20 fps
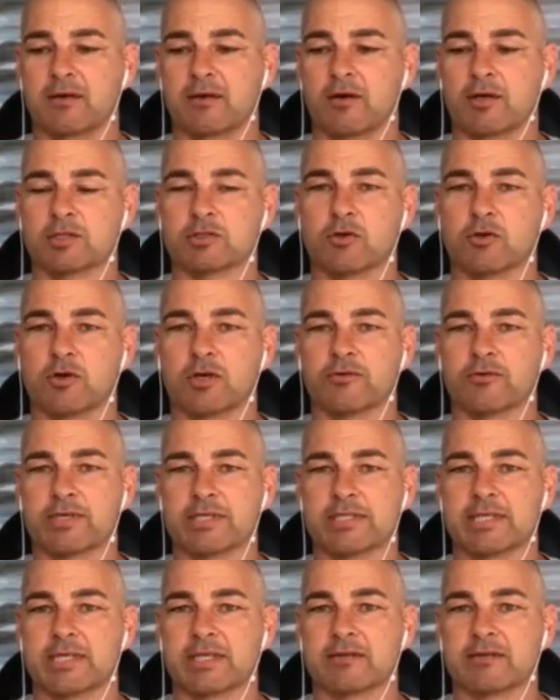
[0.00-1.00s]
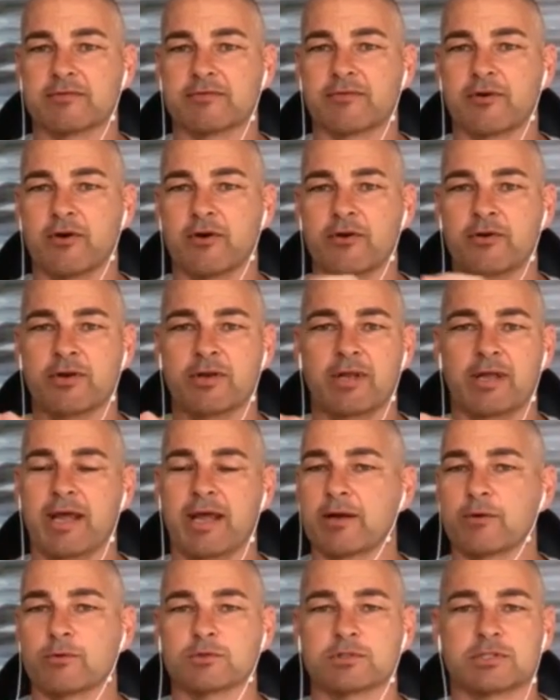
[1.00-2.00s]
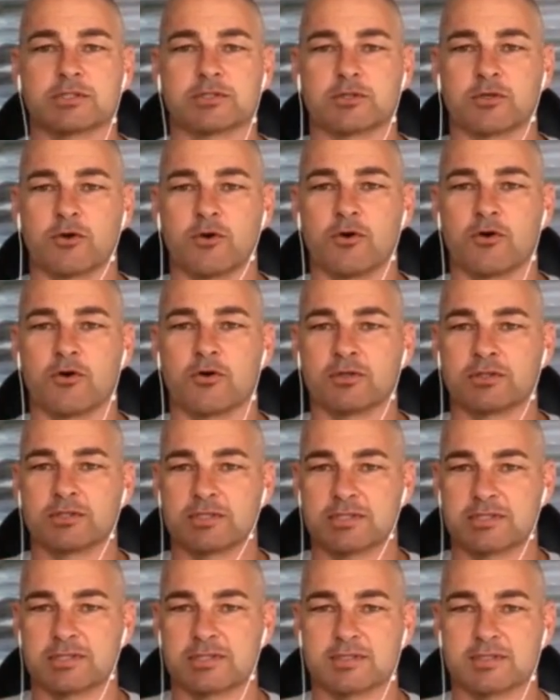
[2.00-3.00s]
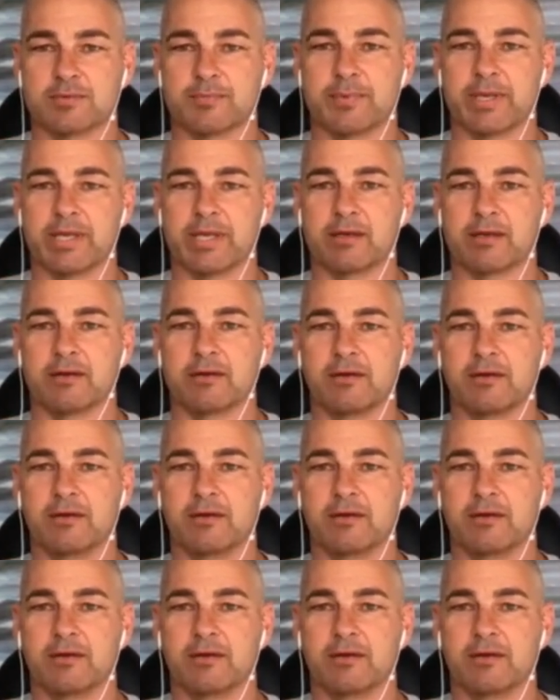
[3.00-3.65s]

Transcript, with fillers: I tried to reset the phone and it was just gone, just disappeared.